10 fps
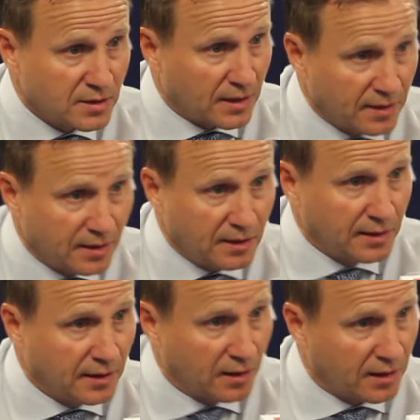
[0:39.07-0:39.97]
I think he can
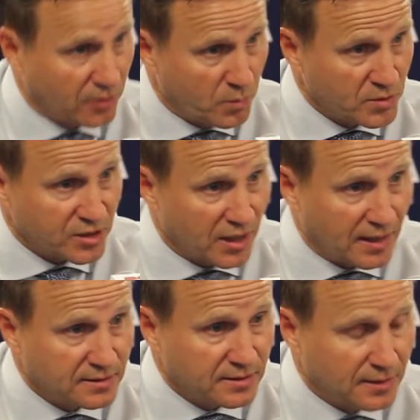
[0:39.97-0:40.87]
get a lot of open
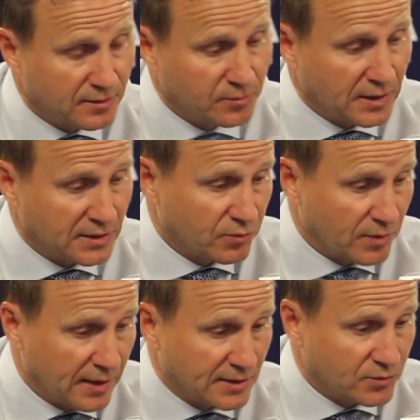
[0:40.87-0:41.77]
shots, and
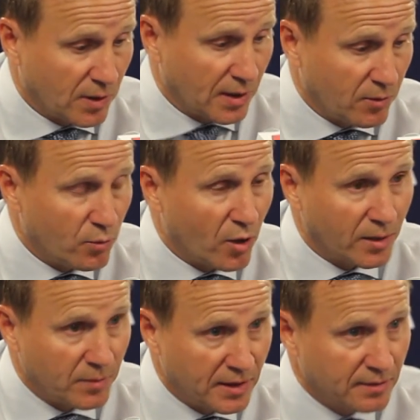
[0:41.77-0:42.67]
that's why we brought
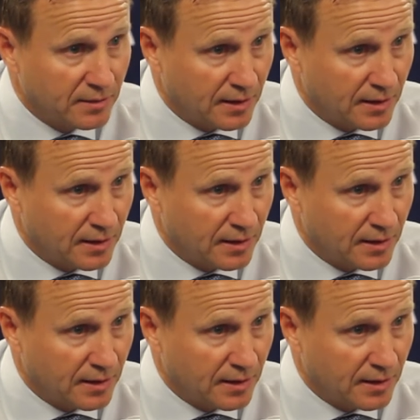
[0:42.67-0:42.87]
him in.